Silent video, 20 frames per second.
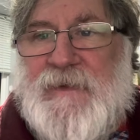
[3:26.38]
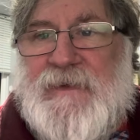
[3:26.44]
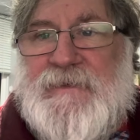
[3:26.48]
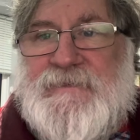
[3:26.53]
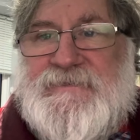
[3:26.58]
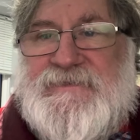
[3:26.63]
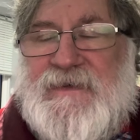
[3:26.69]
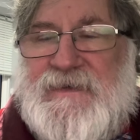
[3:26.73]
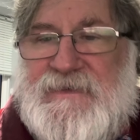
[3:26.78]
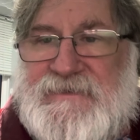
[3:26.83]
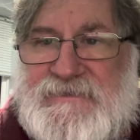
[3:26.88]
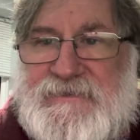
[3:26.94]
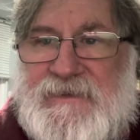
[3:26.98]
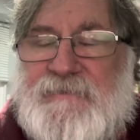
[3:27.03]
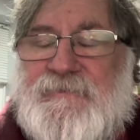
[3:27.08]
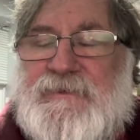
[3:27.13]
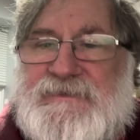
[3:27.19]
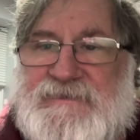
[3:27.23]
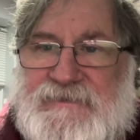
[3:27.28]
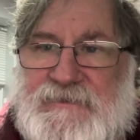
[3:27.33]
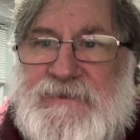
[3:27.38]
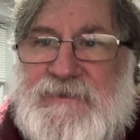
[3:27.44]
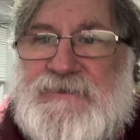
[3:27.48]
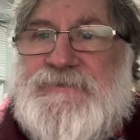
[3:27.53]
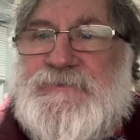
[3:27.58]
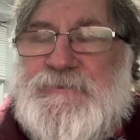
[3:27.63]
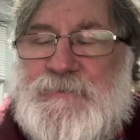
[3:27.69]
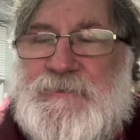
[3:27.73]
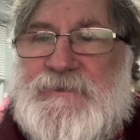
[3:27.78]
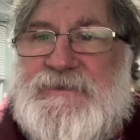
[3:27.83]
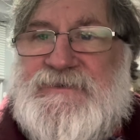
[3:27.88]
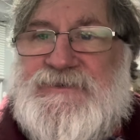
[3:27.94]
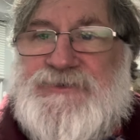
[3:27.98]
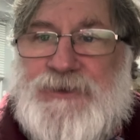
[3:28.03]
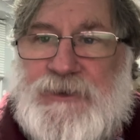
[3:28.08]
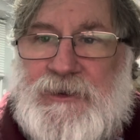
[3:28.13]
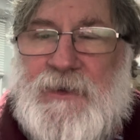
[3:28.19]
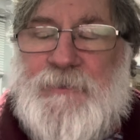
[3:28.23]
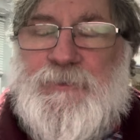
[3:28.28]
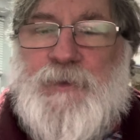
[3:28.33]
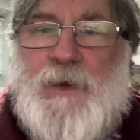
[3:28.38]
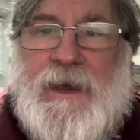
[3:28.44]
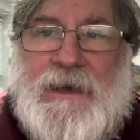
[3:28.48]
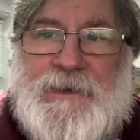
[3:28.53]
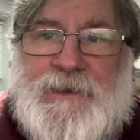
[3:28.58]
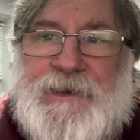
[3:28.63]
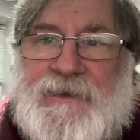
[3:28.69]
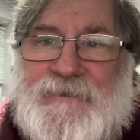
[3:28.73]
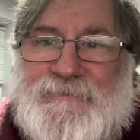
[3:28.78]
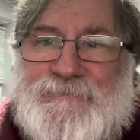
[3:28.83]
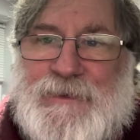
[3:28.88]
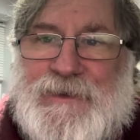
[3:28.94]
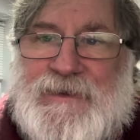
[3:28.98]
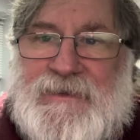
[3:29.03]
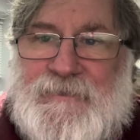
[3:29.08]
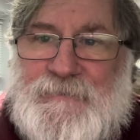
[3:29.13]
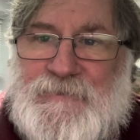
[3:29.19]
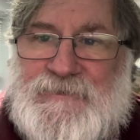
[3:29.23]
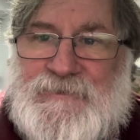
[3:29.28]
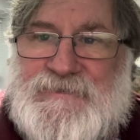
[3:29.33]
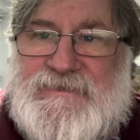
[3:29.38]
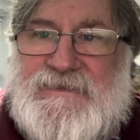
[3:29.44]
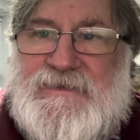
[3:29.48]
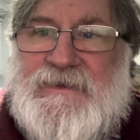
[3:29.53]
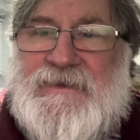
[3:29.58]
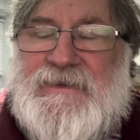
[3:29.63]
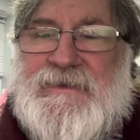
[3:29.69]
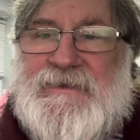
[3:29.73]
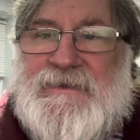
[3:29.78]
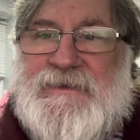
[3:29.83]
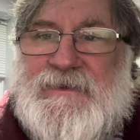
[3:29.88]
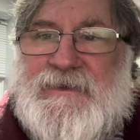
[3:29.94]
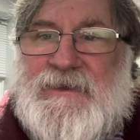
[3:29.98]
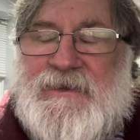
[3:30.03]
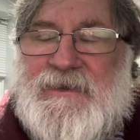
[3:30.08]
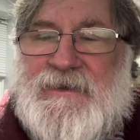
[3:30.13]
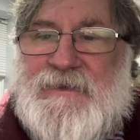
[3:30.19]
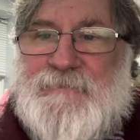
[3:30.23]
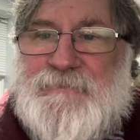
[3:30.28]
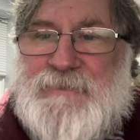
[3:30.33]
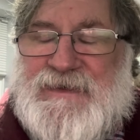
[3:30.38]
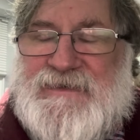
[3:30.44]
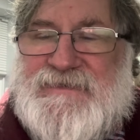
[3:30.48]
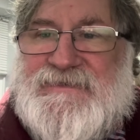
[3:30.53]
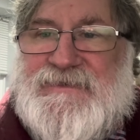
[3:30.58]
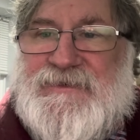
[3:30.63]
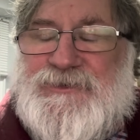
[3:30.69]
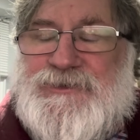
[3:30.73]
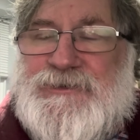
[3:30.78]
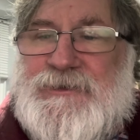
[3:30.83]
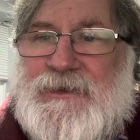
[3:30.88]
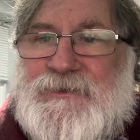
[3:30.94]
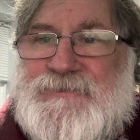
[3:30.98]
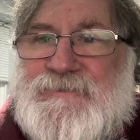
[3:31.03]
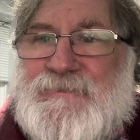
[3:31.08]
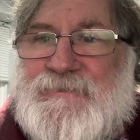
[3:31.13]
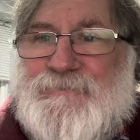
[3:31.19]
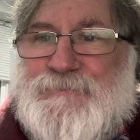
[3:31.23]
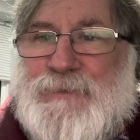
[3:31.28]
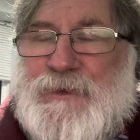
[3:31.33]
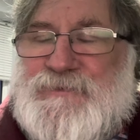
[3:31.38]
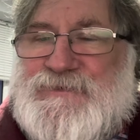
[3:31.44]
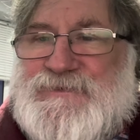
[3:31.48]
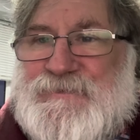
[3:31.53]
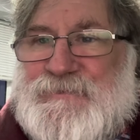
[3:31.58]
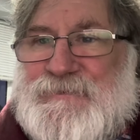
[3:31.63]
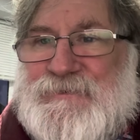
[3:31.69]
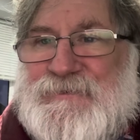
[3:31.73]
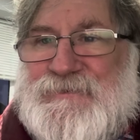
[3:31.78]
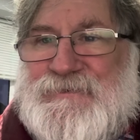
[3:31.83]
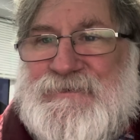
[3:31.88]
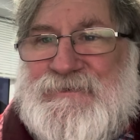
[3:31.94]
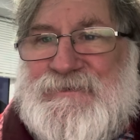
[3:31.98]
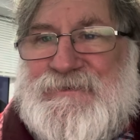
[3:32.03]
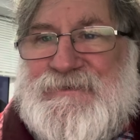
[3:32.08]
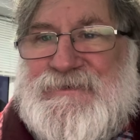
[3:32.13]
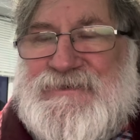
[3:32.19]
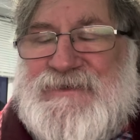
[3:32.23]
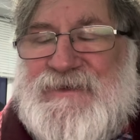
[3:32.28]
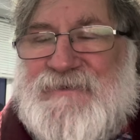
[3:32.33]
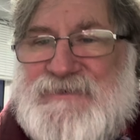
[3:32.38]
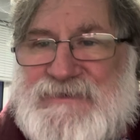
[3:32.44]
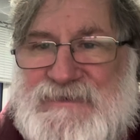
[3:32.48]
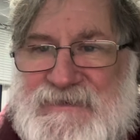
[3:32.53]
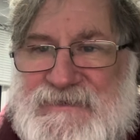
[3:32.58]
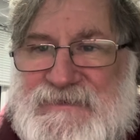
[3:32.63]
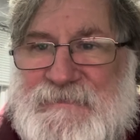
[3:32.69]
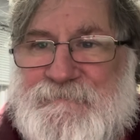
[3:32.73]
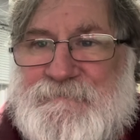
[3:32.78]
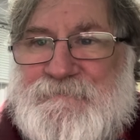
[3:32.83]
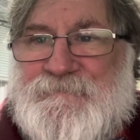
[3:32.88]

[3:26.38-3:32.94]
Sir Ed Davey didn't do his job well enough when he was minister in charge of postal services.